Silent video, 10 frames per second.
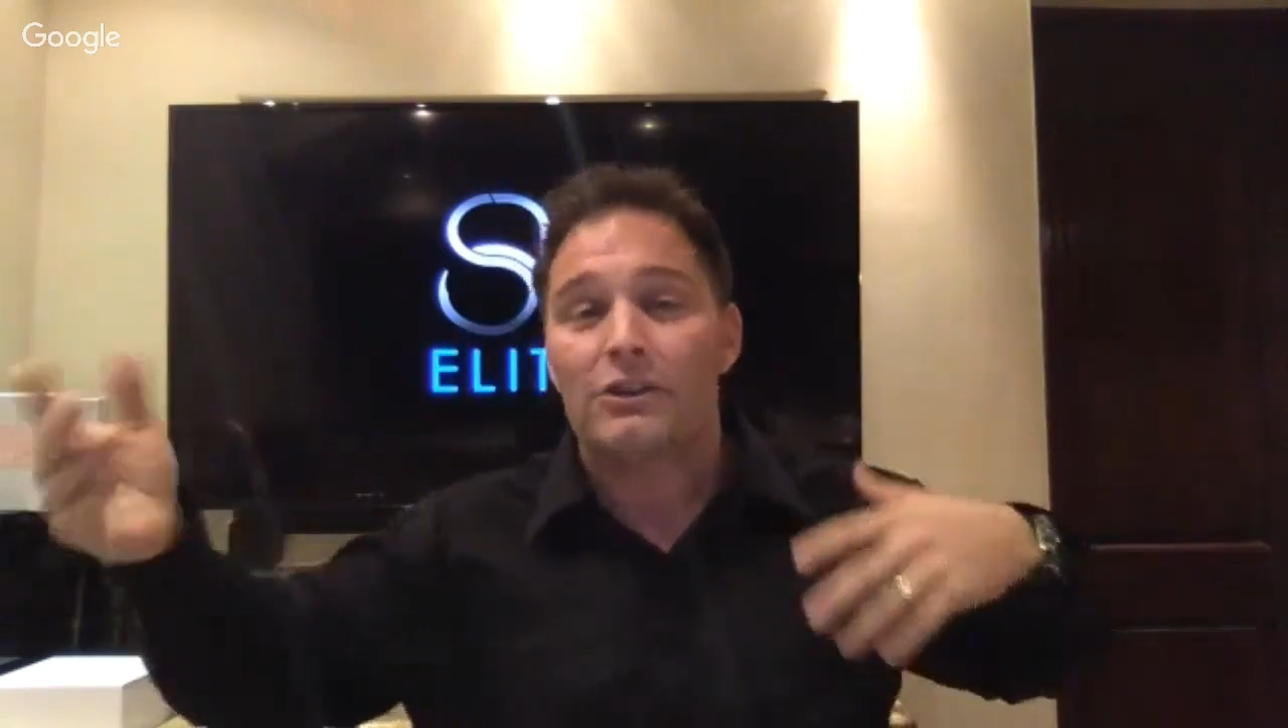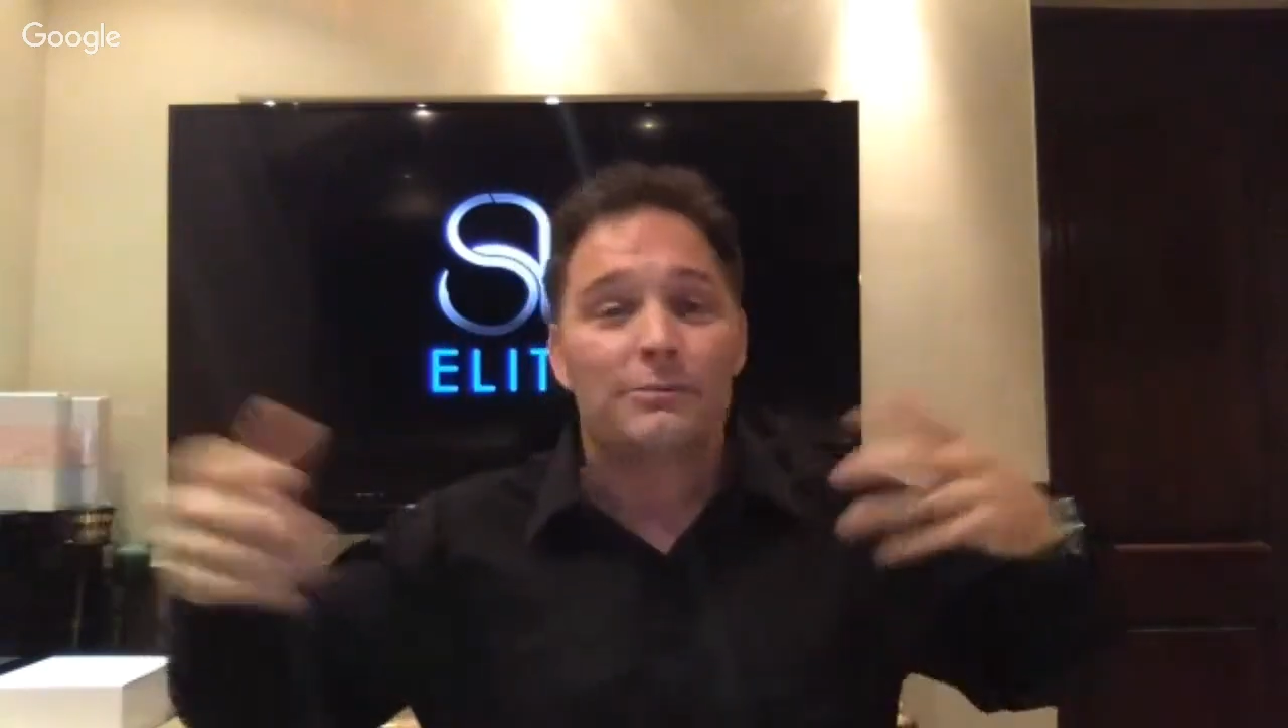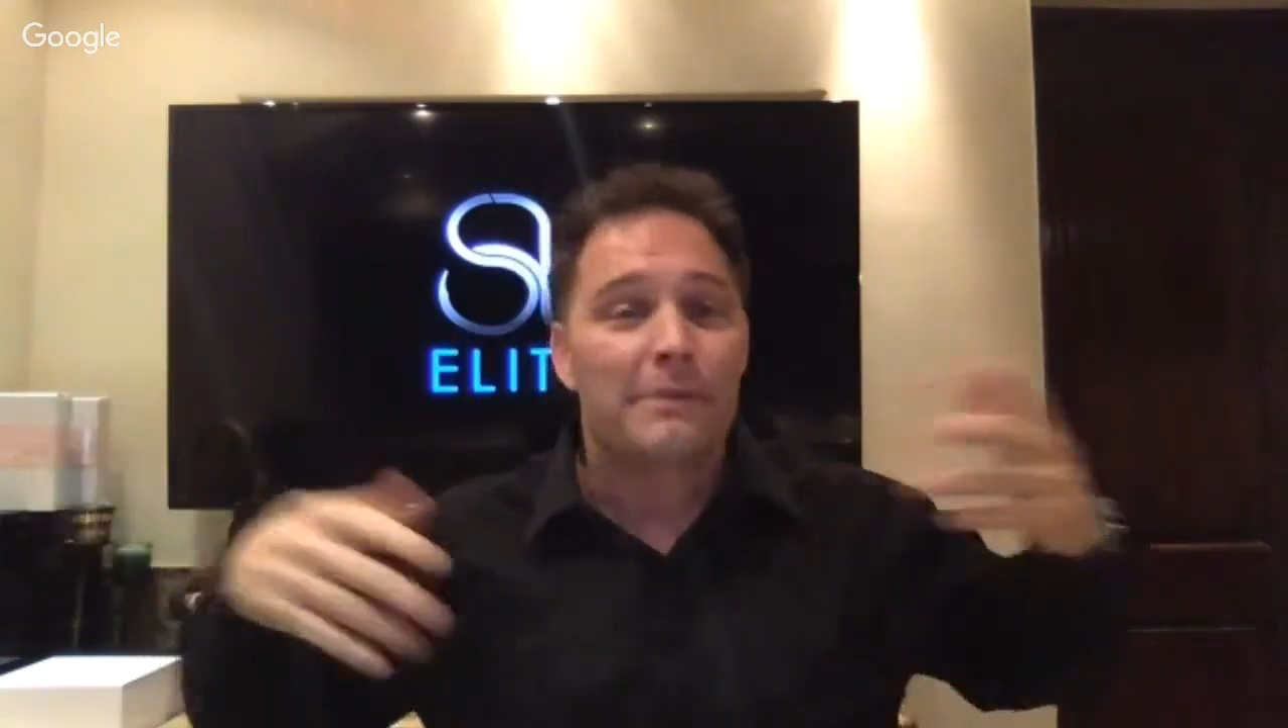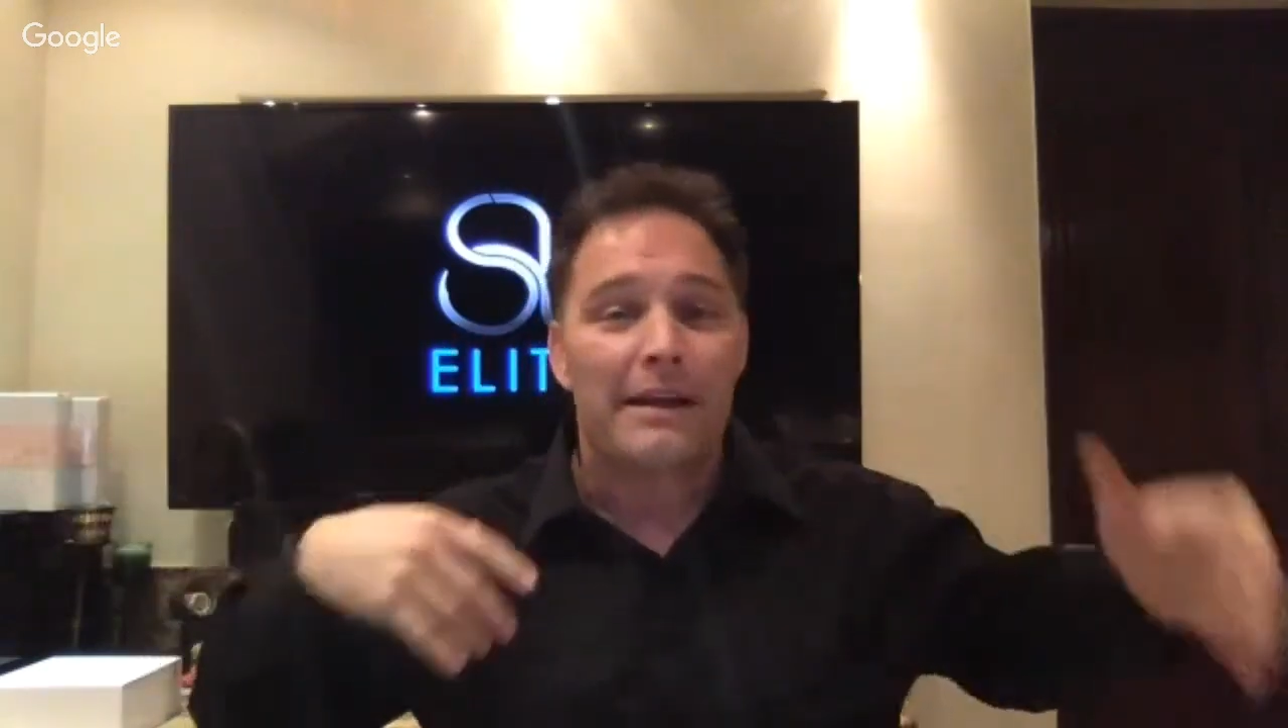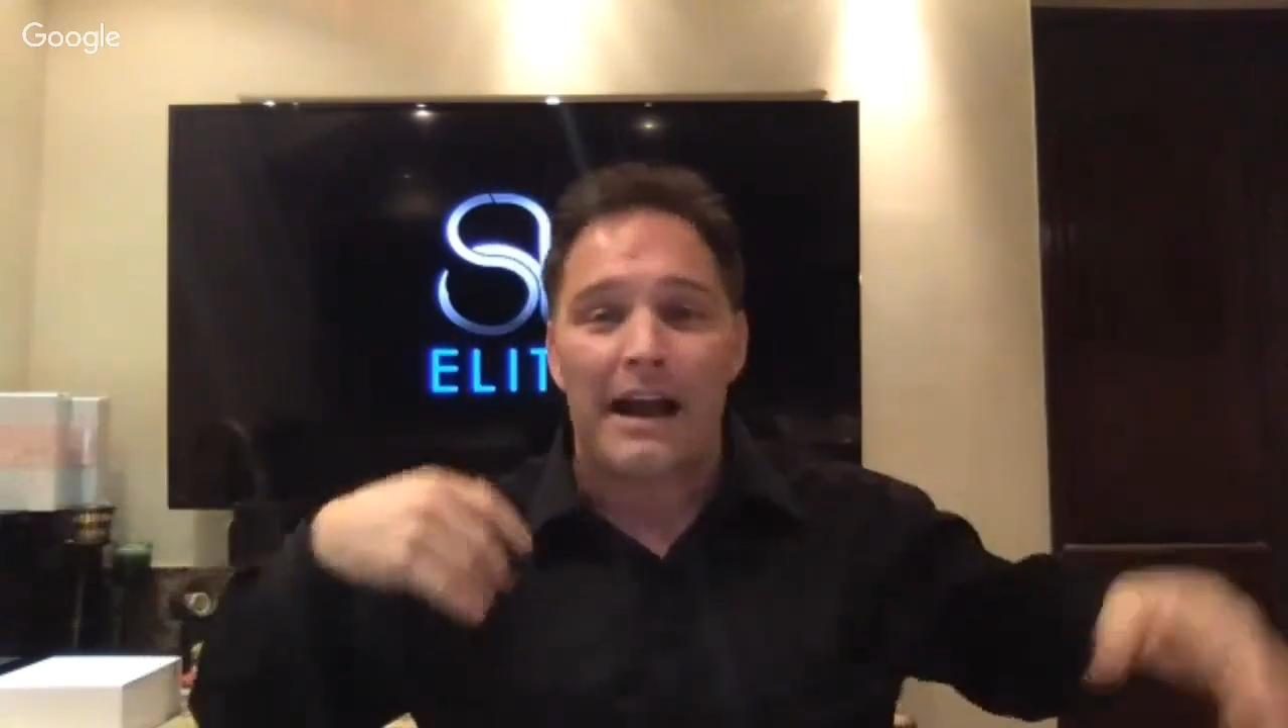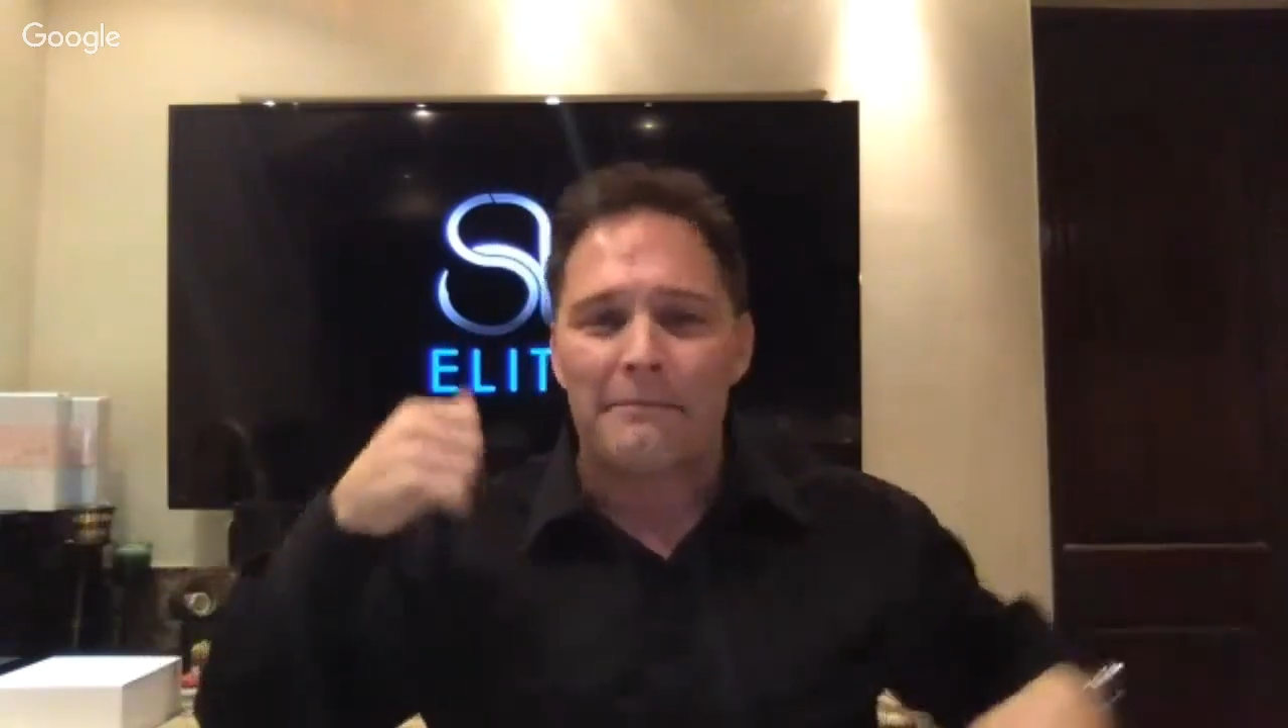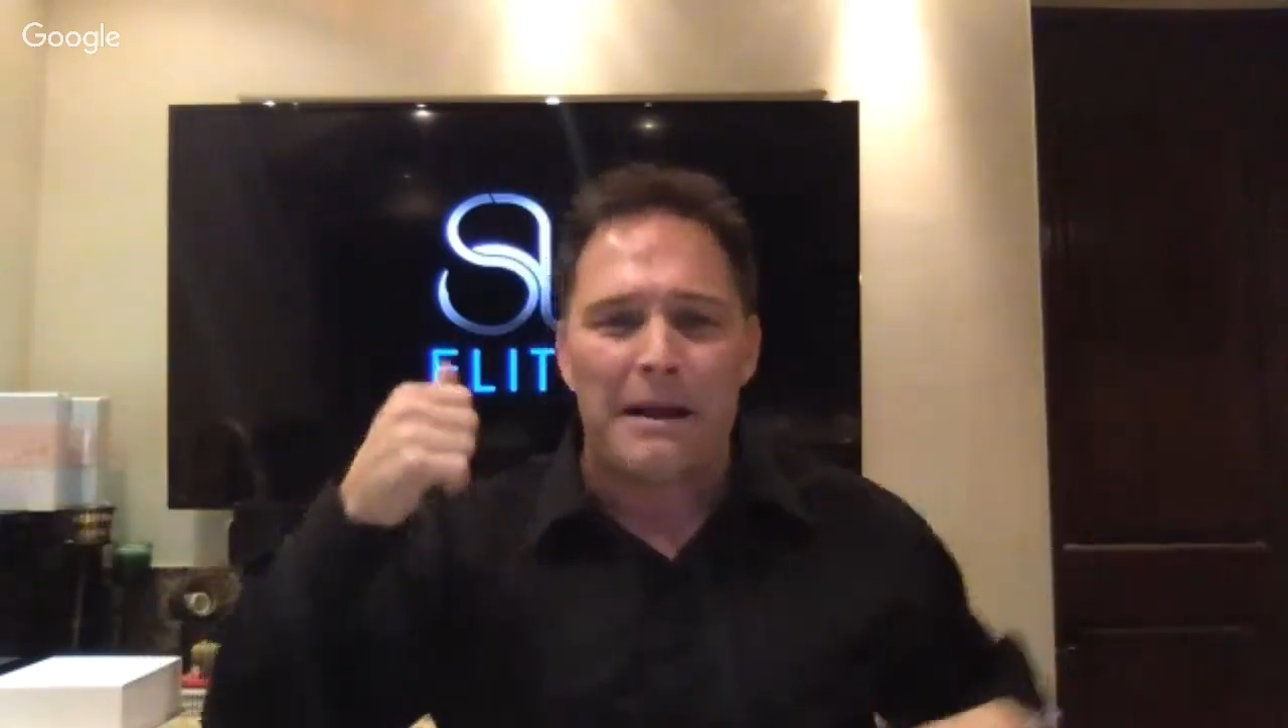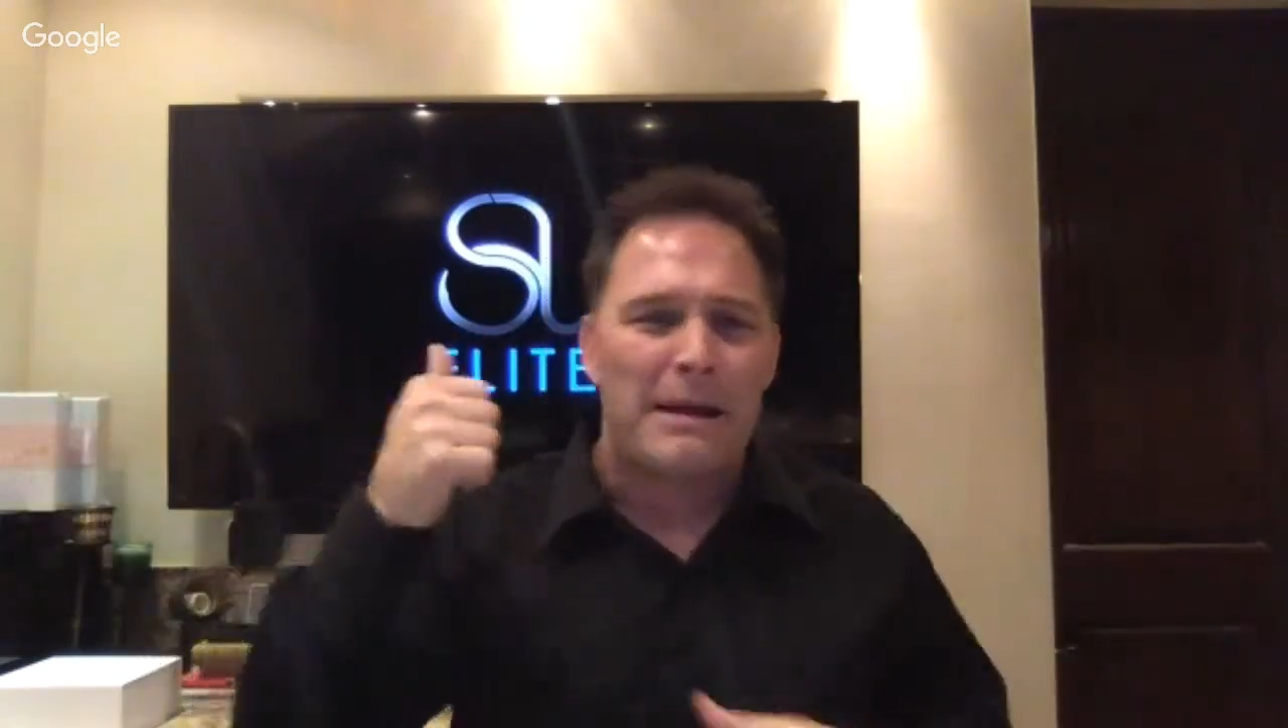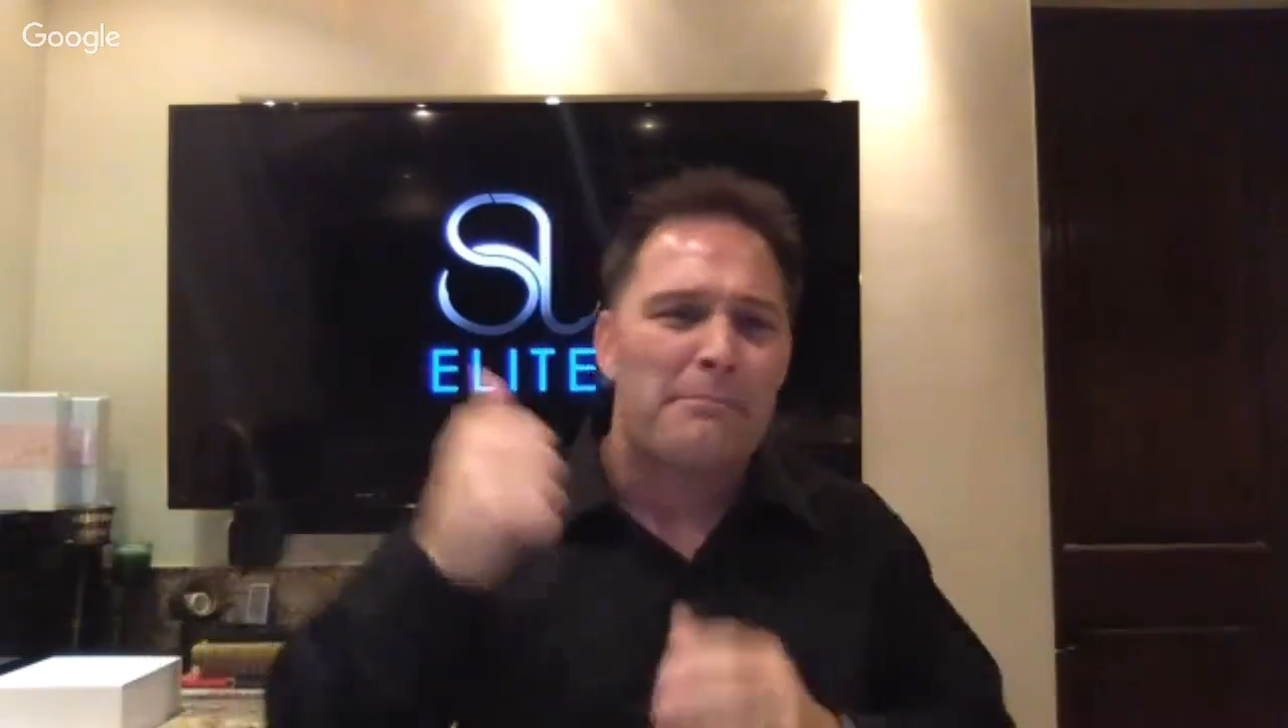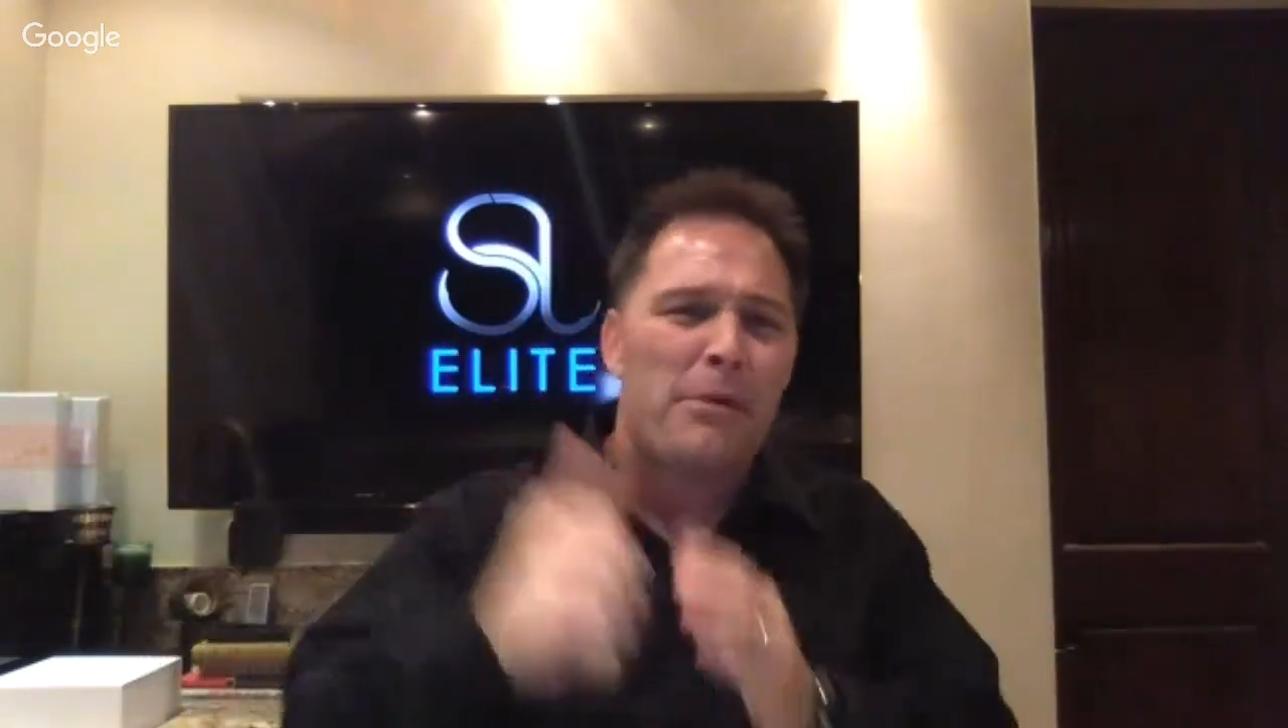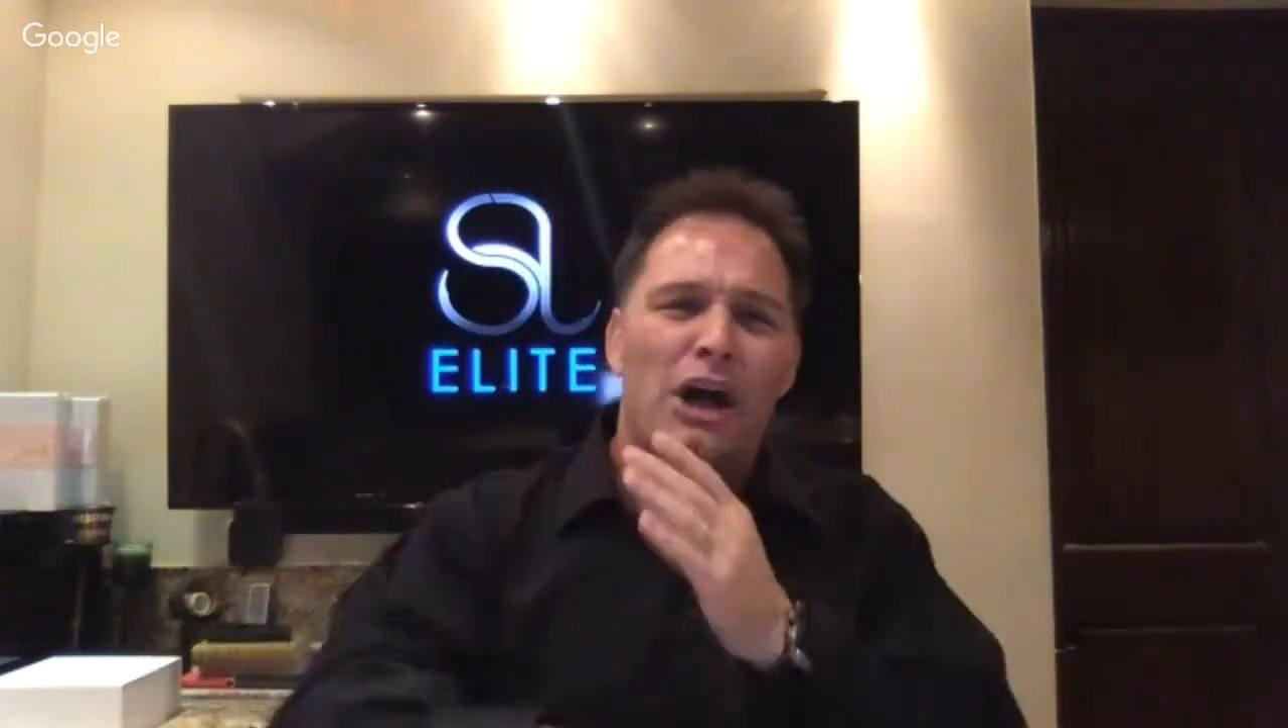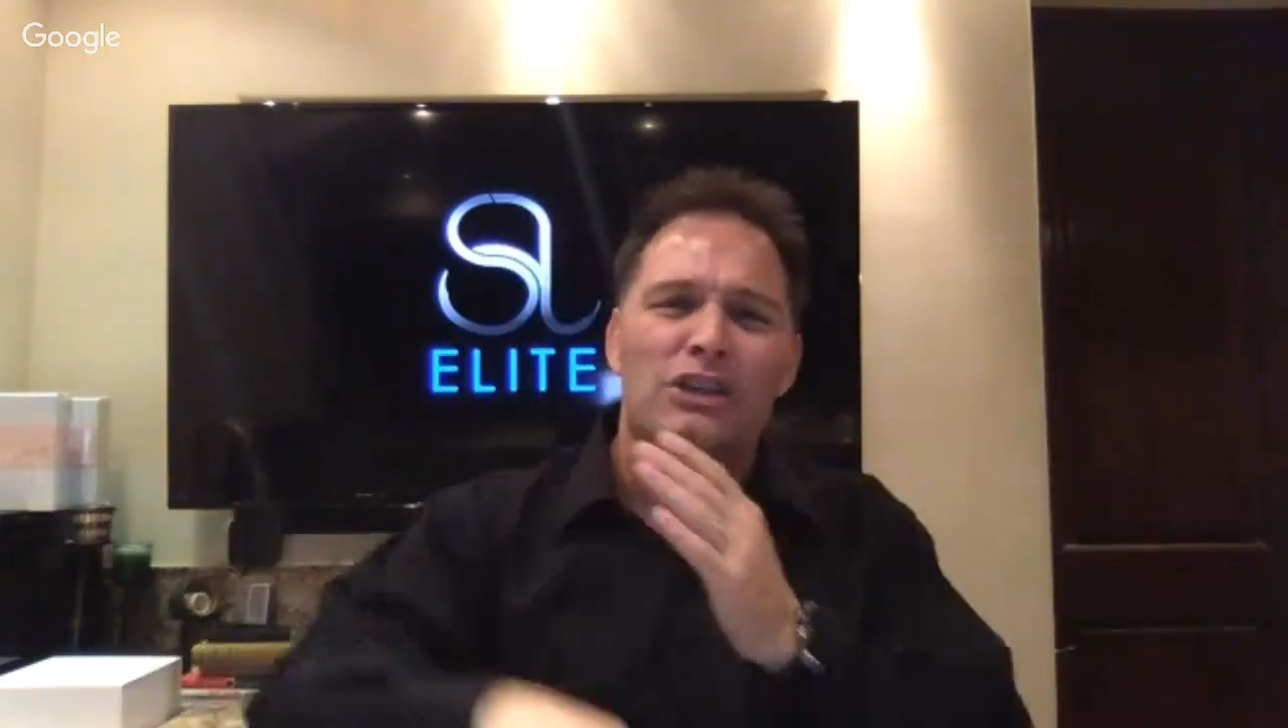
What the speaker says: I met Padre,